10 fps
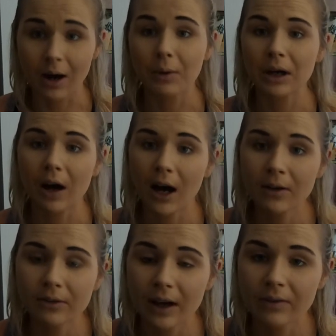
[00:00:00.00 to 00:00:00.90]
going
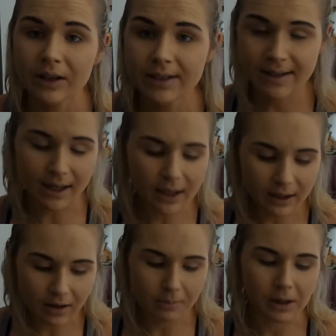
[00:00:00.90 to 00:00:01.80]
off every
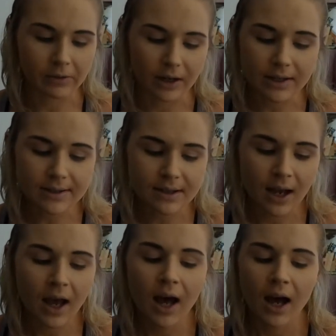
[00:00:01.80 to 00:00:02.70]
second on my wrist.
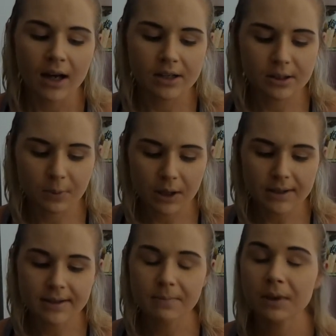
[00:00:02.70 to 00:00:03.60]
I just
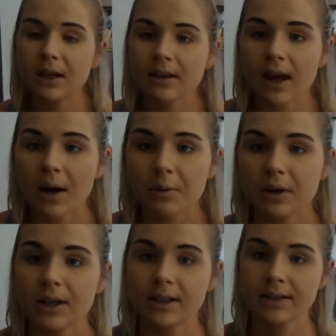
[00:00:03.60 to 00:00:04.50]
wanted something that
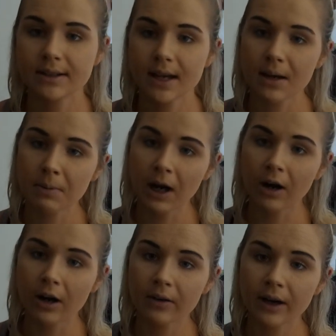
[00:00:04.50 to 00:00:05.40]
would take my
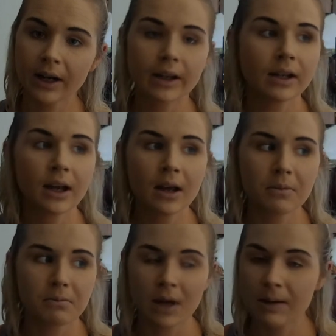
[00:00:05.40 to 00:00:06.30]
heart rate,
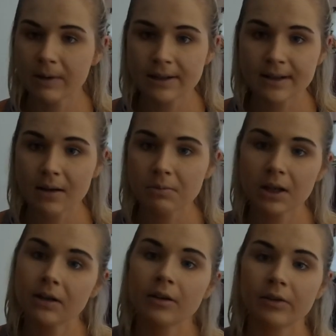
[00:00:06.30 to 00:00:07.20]
maybe send
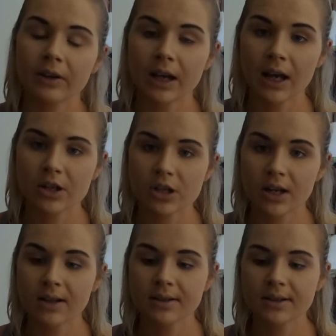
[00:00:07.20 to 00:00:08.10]
me
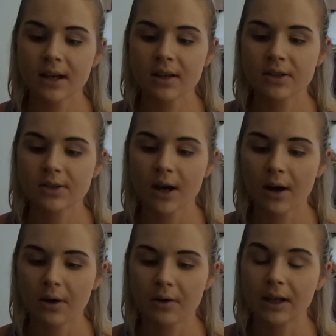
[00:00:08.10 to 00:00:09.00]
notifications,
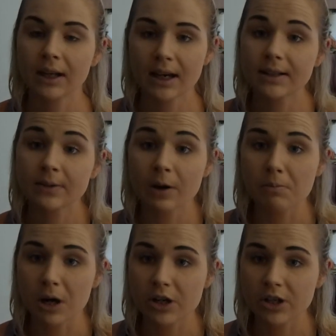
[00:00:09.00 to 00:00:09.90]
so in case of
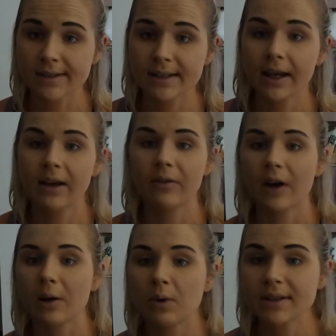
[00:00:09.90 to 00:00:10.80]
emergency, if
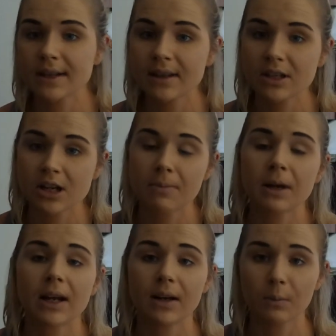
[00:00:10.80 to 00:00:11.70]
I was at the gym
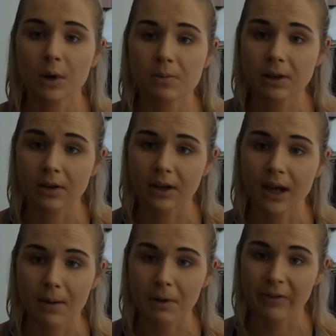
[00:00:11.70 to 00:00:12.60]
and I didn't want to be
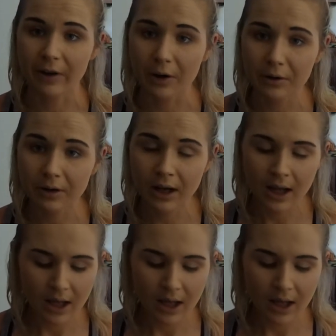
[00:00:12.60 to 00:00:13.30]
looking at my phone,